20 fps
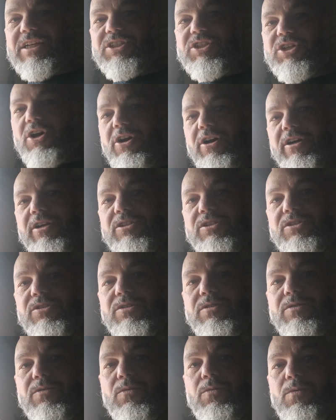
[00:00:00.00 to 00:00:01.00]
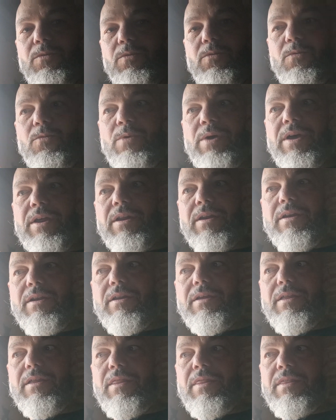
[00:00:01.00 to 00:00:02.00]
charge
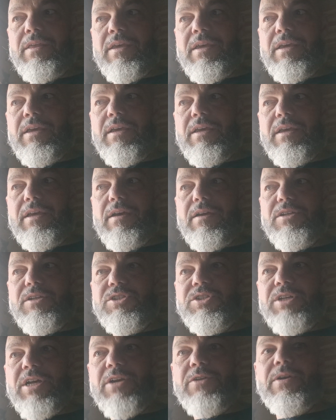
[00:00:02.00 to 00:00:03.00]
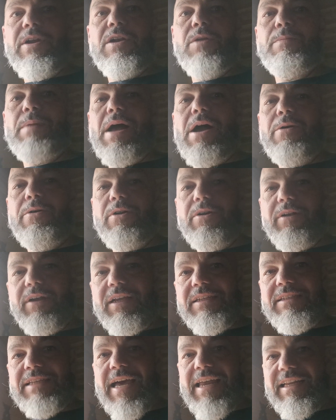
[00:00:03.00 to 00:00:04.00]
when the generator power
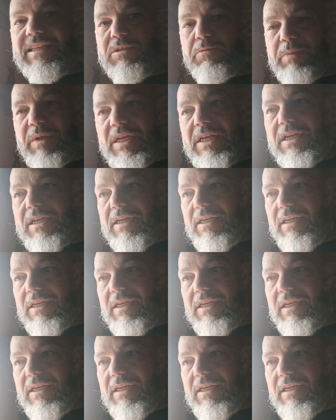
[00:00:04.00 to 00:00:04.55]
is at its peak,